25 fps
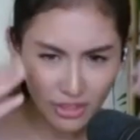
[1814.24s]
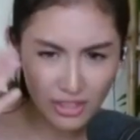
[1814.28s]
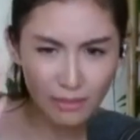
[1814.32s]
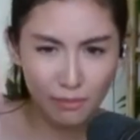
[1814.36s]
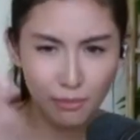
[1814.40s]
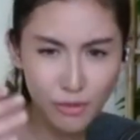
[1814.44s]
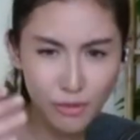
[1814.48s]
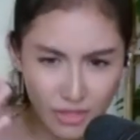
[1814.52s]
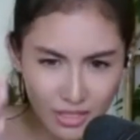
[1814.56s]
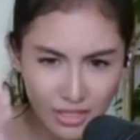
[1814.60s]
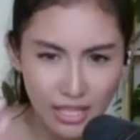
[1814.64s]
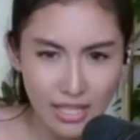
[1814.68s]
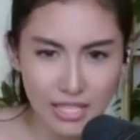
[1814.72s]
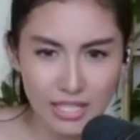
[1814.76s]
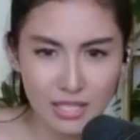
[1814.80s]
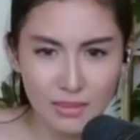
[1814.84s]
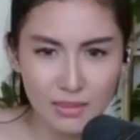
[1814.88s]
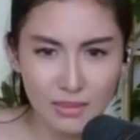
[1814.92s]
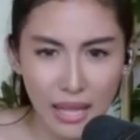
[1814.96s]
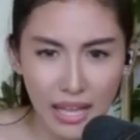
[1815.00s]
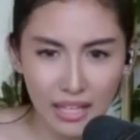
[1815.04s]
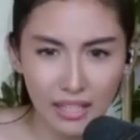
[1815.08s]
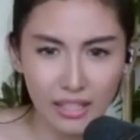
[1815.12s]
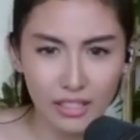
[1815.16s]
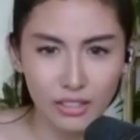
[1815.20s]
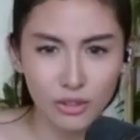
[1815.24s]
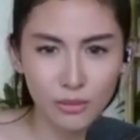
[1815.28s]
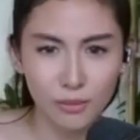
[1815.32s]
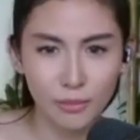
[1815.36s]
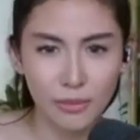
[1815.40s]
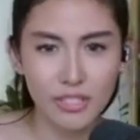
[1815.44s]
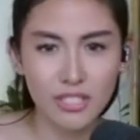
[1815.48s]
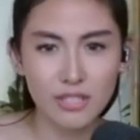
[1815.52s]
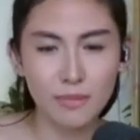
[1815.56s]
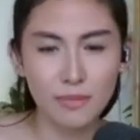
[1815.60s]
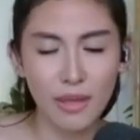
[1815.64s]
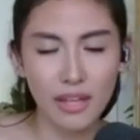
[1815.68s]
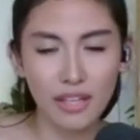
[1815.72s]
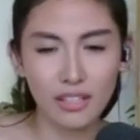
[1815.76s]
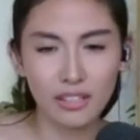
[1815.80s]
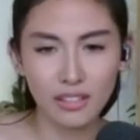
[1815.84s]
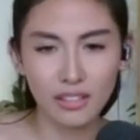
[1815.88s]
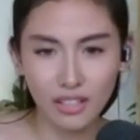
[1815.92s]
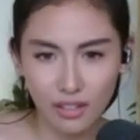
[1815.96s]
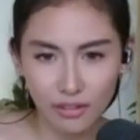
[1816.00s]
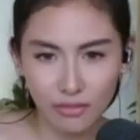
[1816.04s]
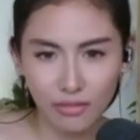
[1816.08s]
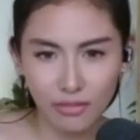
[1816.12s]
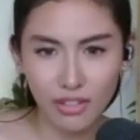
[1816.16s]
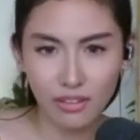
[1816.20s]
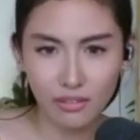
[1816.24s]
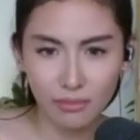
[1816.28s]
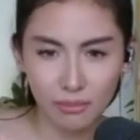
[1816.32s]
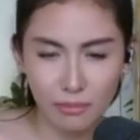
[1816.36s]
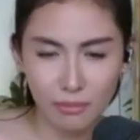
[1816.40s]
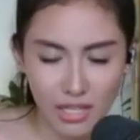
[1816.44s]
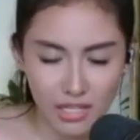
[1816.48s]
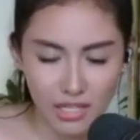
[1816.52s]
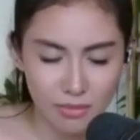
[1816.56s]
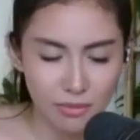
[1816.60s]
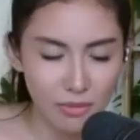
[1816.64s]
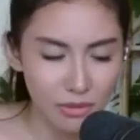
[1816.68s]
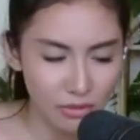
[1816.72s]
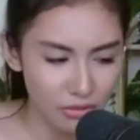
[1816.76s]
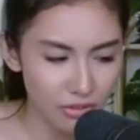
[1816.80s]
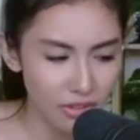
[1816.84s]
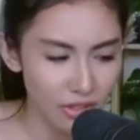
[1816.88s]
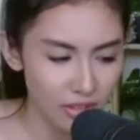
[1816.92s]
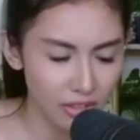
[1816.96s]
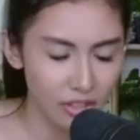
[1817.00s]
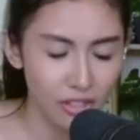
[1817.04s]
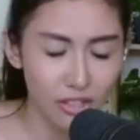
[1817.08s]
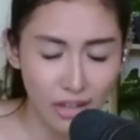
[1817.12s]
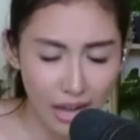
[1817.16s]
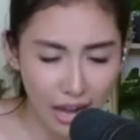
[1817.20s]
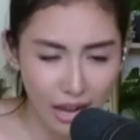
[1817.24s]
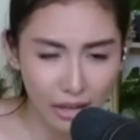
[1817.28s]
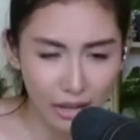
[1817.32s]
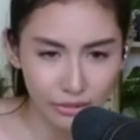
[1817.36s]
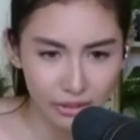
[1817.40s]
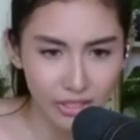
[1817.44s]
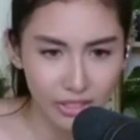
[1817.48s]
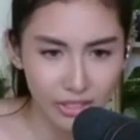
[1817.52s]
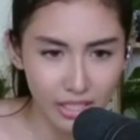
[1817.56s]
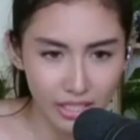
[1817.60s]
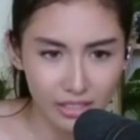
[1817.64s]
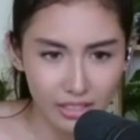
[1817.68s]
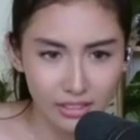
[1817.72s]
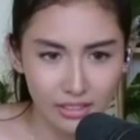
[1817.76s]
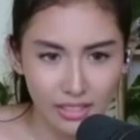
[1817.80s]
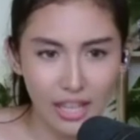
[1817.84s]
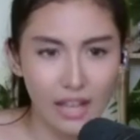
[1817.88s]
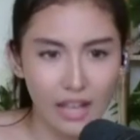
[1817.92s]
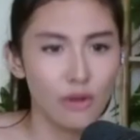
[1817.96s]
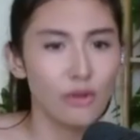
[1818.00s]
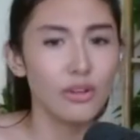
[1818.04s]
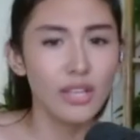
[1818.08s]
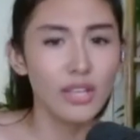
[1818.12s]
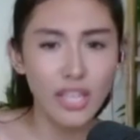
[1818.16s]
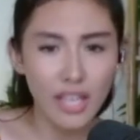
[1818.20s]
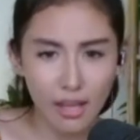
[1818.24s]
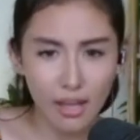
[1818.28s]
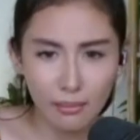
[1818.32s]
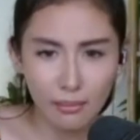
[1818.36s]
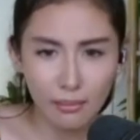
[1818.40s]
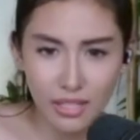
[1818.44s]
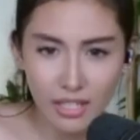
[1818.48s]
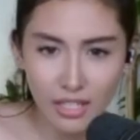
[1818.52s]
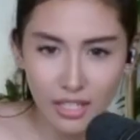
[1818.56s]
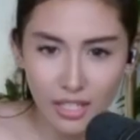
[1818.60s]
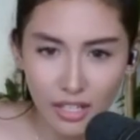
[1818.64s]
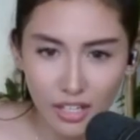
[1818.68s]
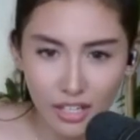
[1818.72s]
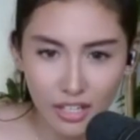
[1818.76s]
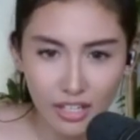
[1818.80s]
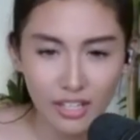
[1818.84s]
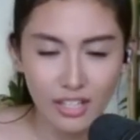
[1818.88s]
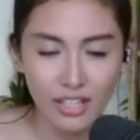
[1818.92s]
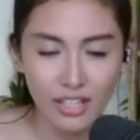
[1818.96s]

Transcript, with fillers: puts things back into perspective and makes me feel grounded. Now, okay, I'm here,